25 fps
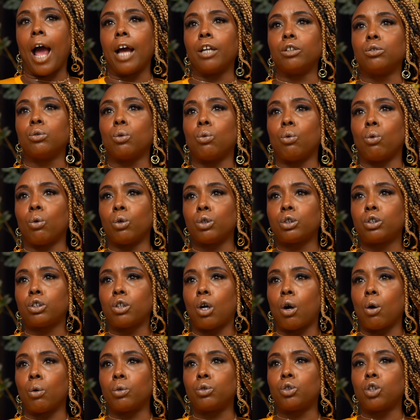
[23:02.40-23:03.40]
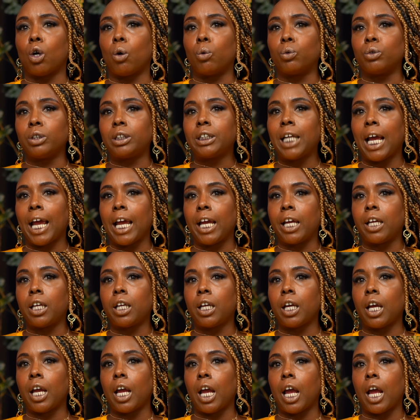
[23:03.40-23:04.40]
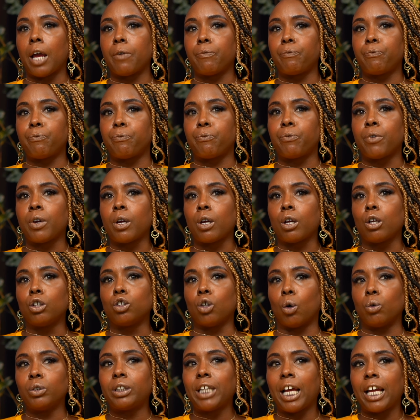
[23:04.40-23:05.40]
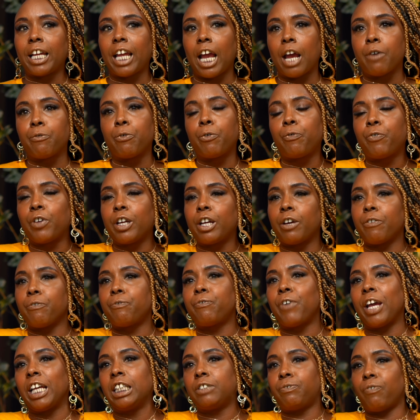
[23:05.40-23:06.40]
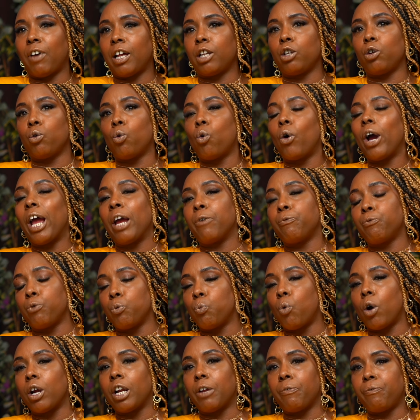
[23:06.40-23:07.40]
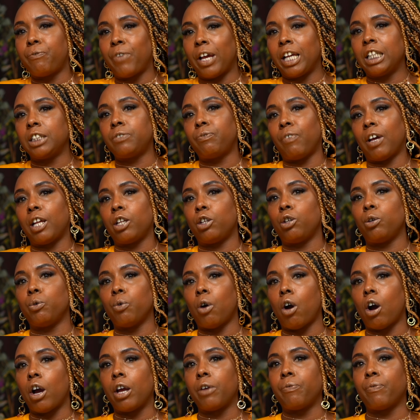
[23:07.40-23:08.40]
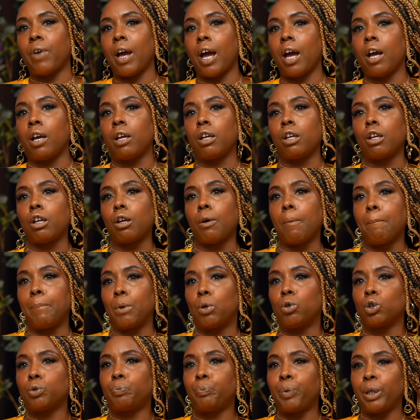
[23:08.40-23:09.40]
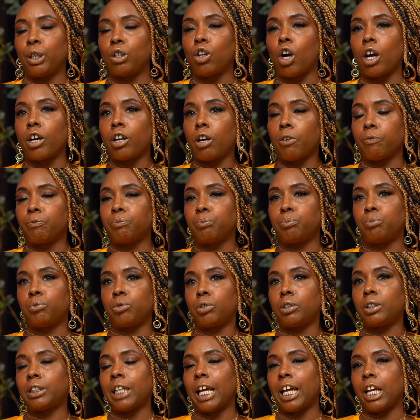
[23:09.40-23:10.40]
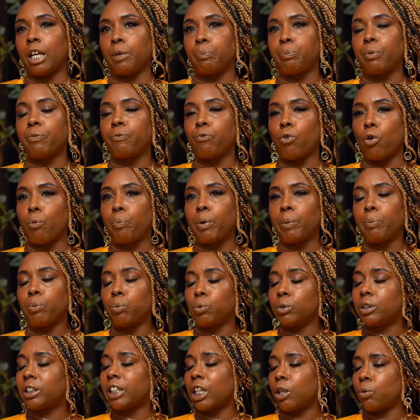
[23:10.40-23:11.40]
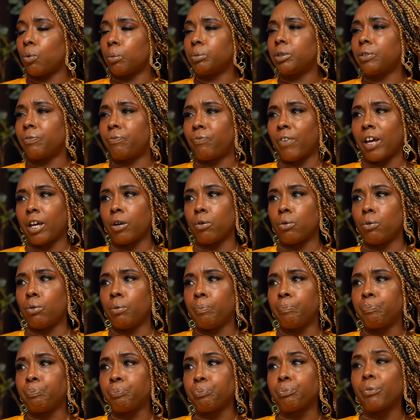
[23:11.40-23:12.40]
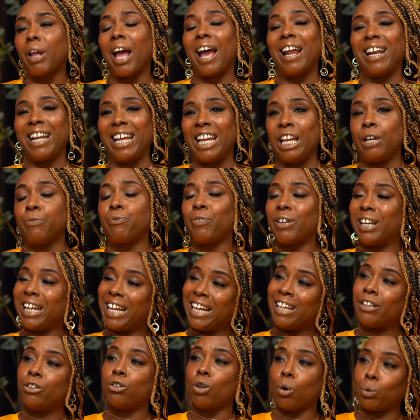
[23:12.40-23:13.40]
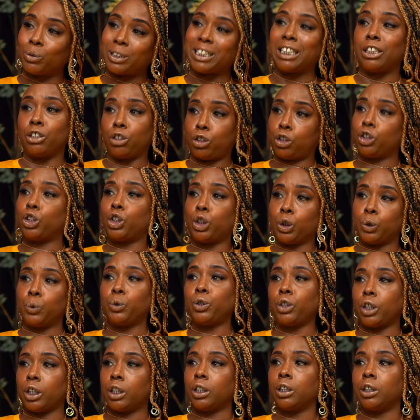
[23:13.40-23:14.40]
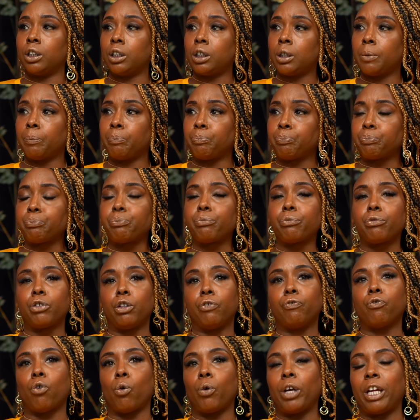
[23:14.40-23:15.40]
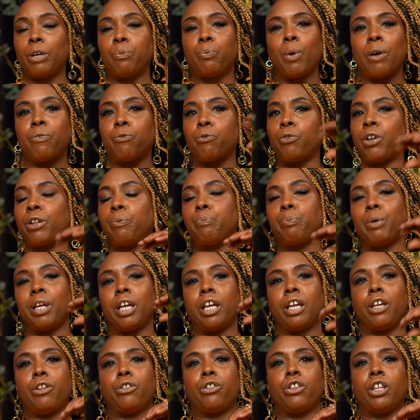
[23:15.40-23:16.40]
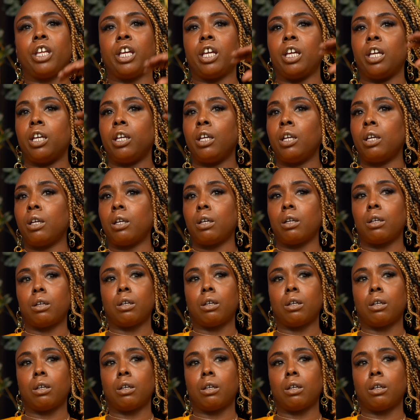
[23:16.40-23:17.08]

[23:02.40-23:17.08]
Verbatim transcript: and also don't take every don't take everything at face value or everyone at face value either, because like I've stated before, people will set you up to fail. Mm. And even in those institutions, mm. you've all, whether it be the